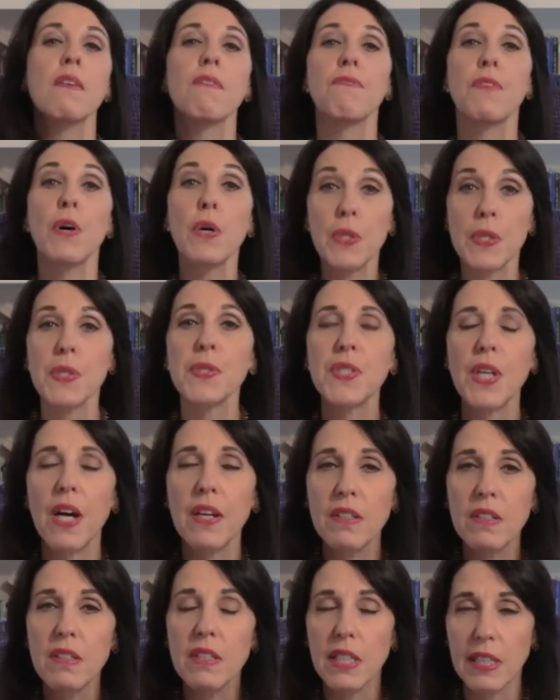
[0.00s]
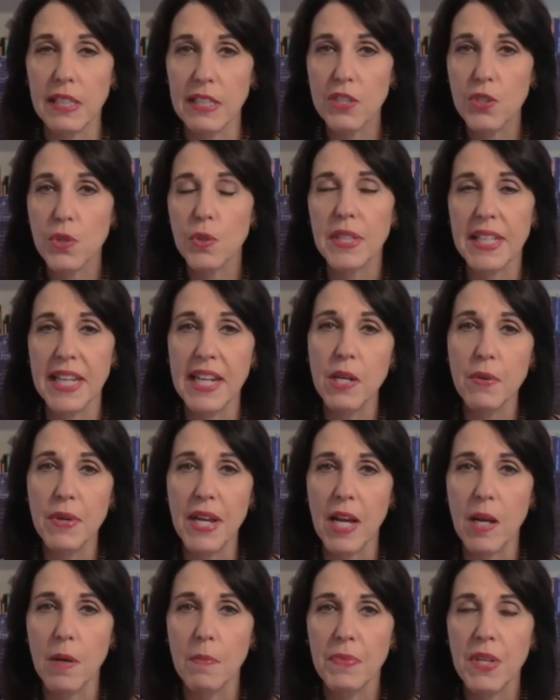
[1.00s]
Focus on the clitoral
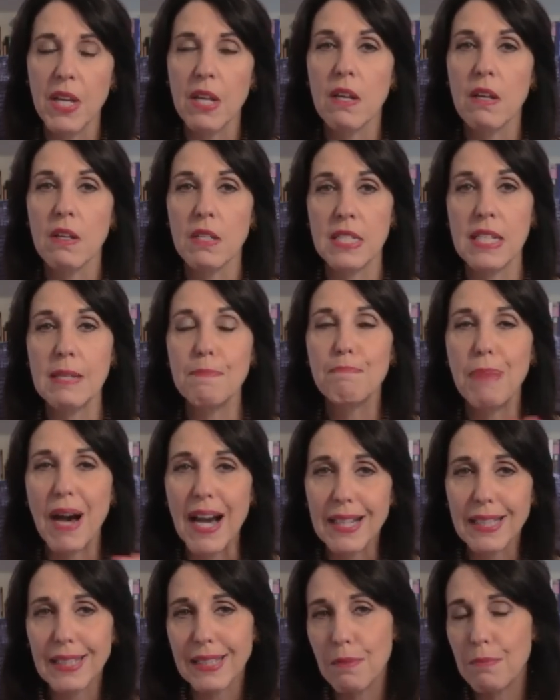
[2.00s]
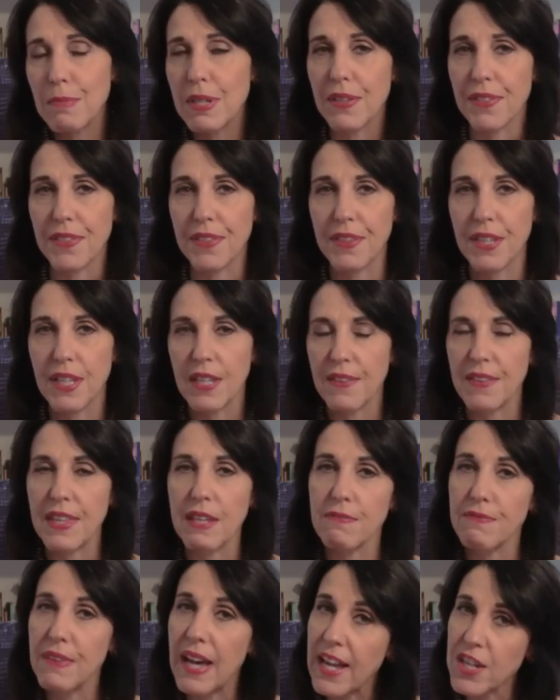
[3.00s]
area. Debunk the myth
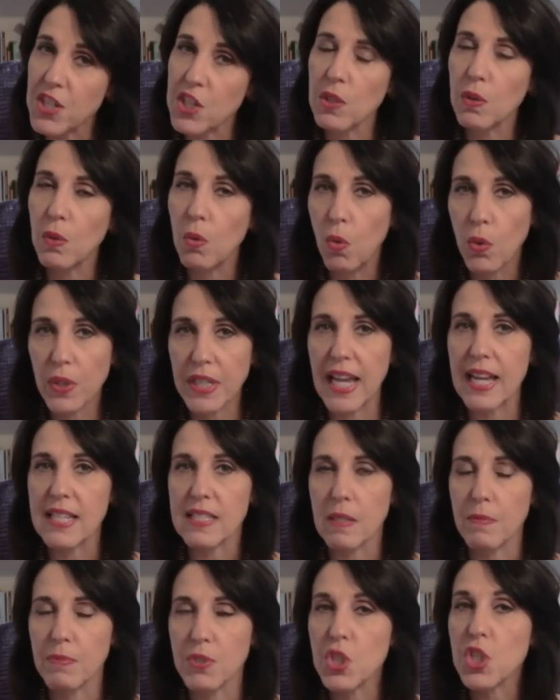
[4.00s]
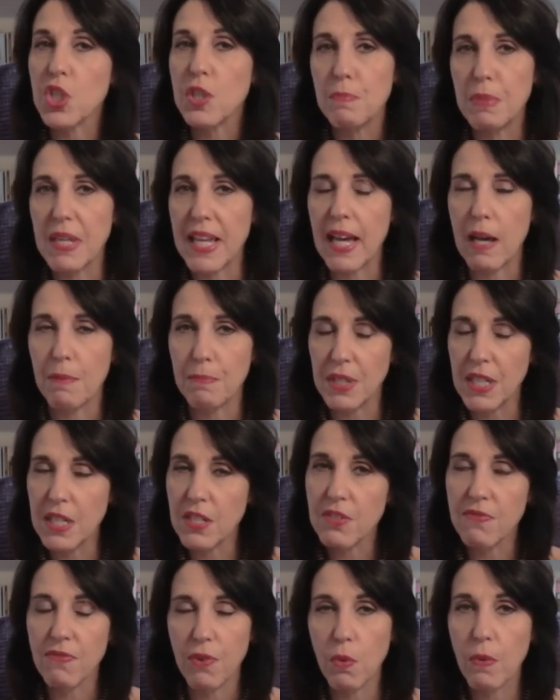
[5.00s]
that vaginal orgasms should be
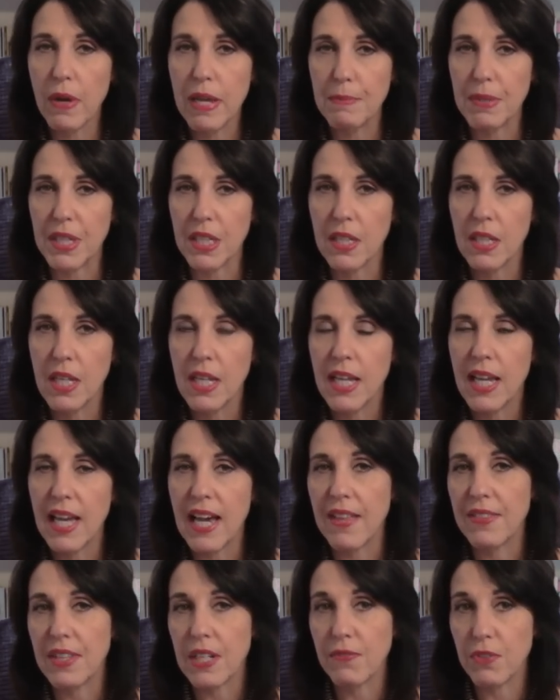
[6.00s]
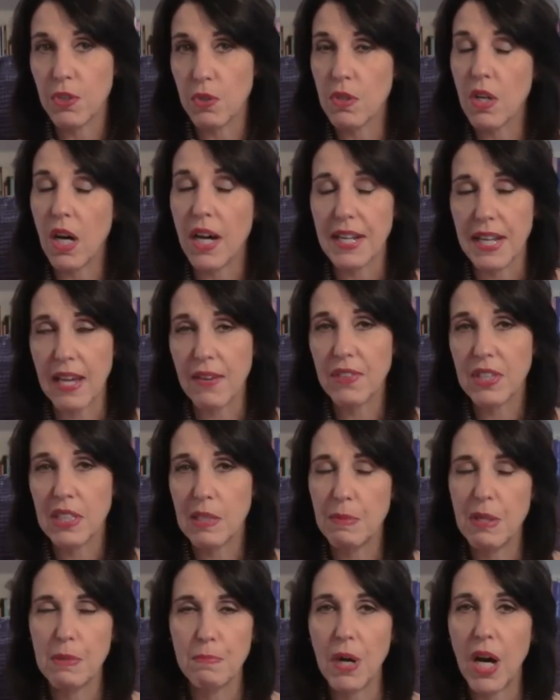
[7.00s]
happening for women and that if you're not having
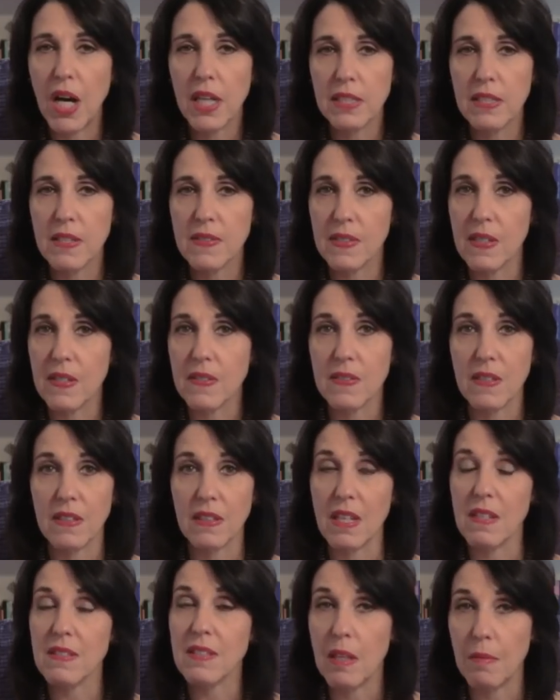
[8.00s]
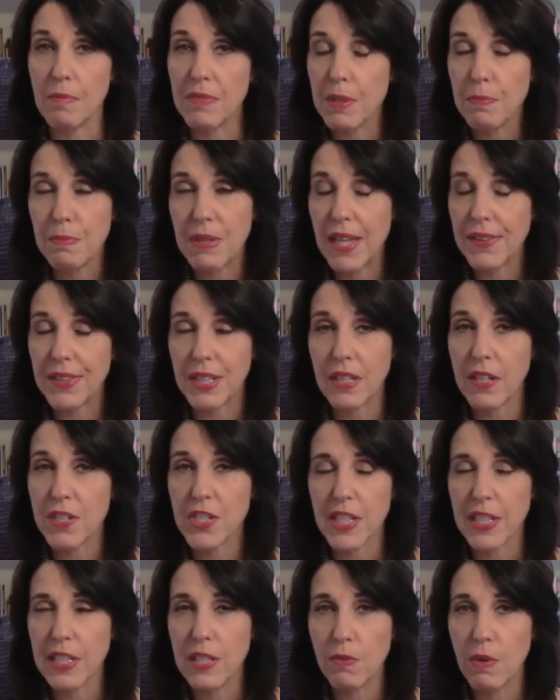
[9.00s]
them in partner sex, that there's something
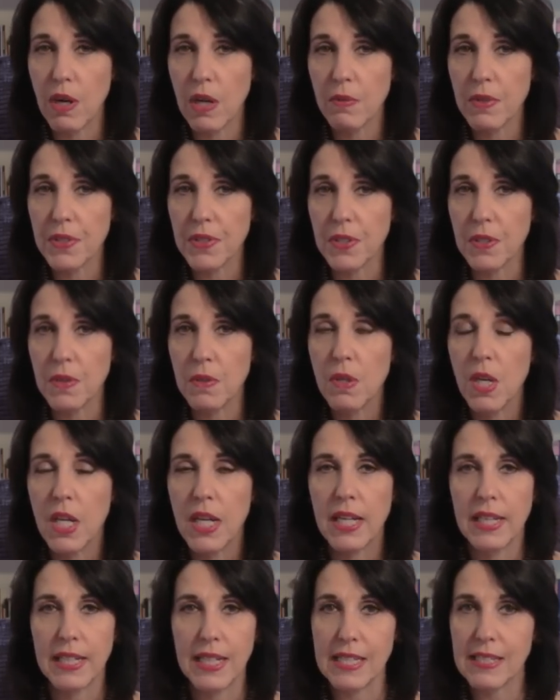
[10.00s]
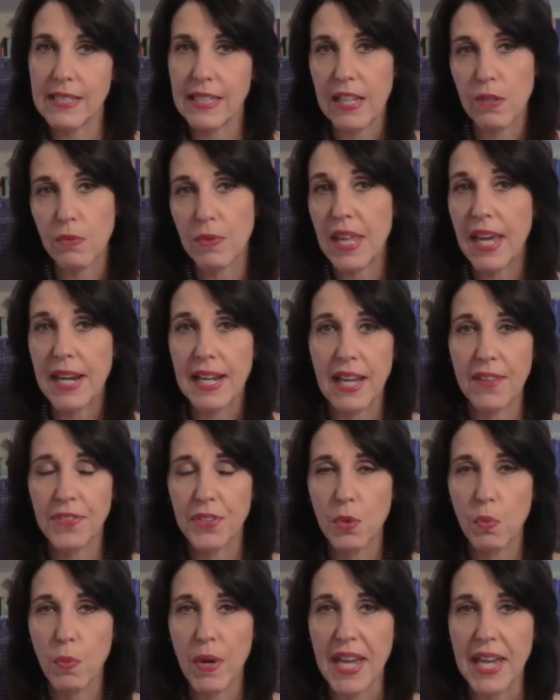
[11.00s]
pathologically wrong with you. Let's get that out
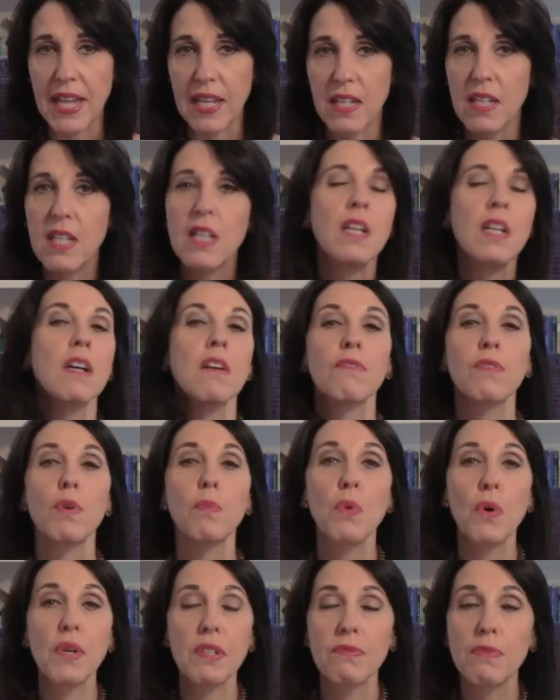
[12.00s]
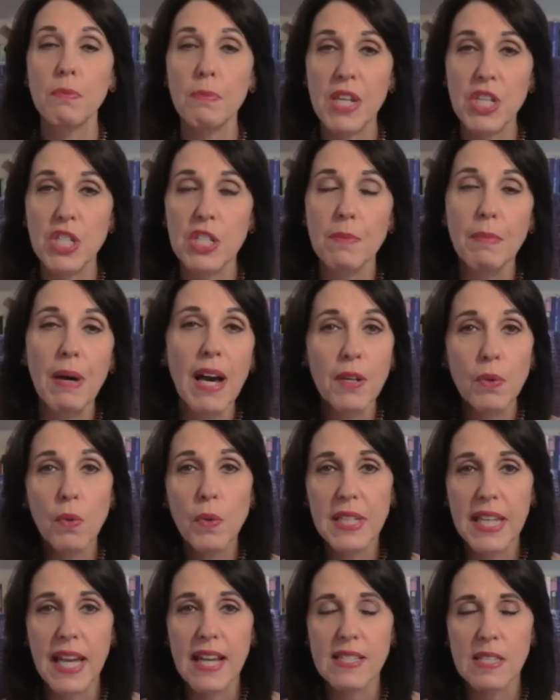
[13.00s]
the way. For more information about
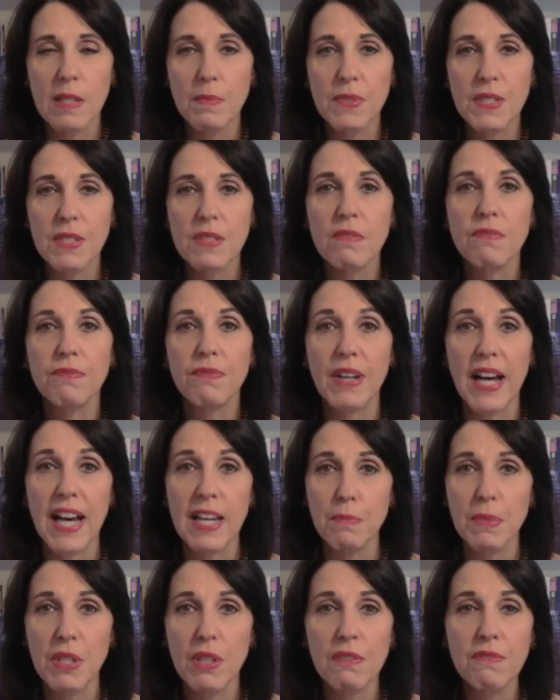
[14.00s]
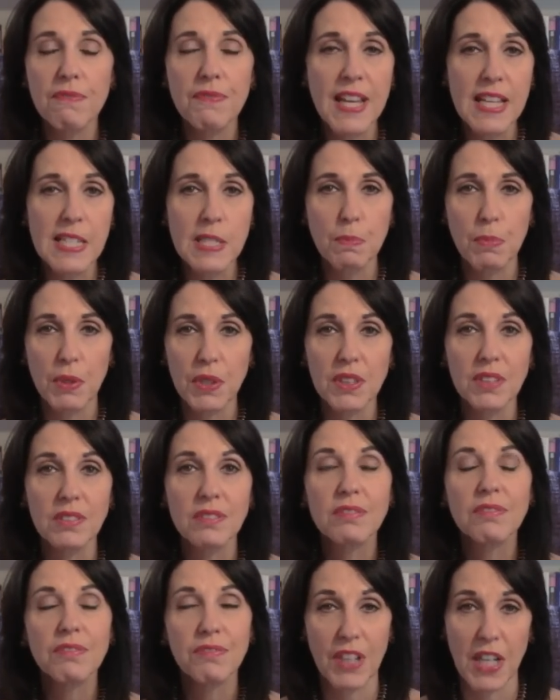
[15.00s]
orgasms, find me on Facebook
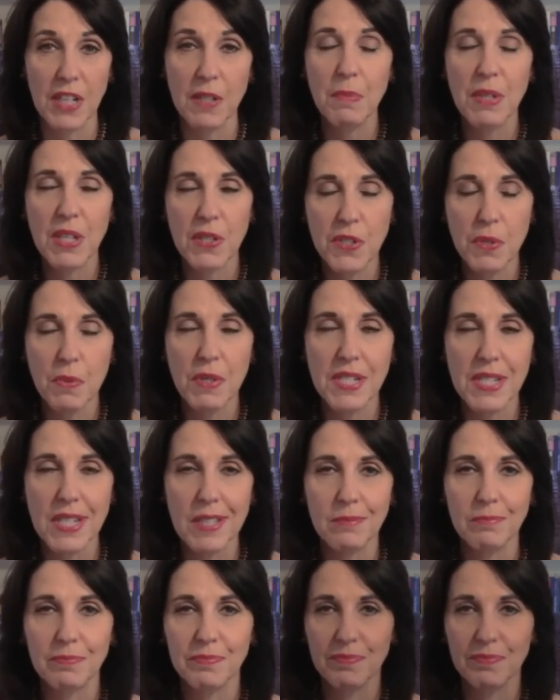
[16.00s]
and follow me on Twitter.